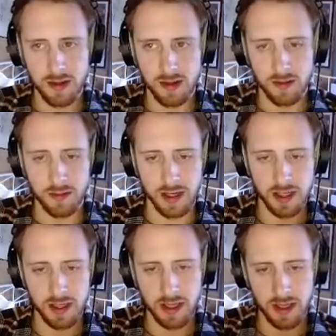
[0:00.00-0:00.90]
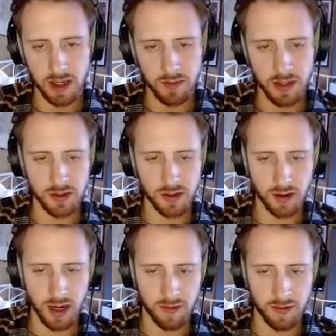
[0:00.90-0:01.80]
But the enemies use
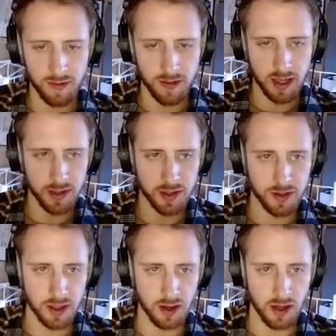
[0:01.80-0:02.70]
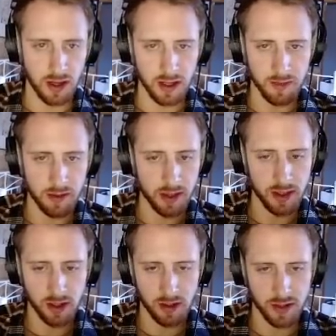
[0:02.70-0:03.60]
Grav. The enemies used a lot. Maybe he's
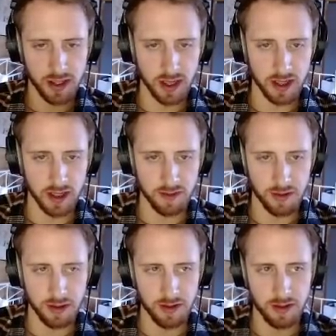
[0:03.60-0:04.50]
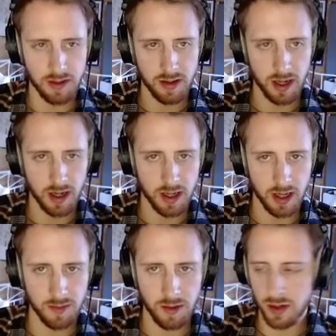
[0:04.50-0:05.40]
just trying to reset here, but
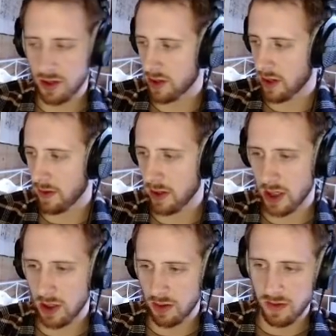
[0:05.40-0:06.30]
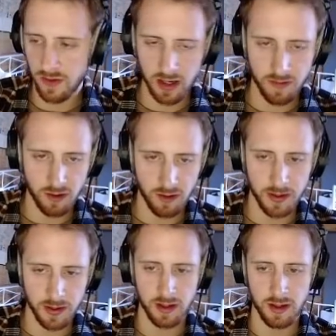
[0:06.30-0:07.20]
yeah, I'm not a huge fan of
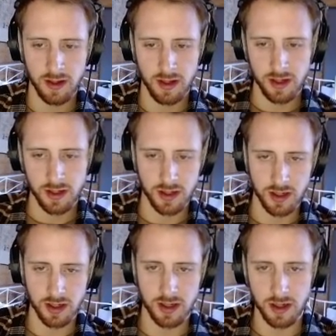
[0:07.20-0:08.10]
dropping, just because.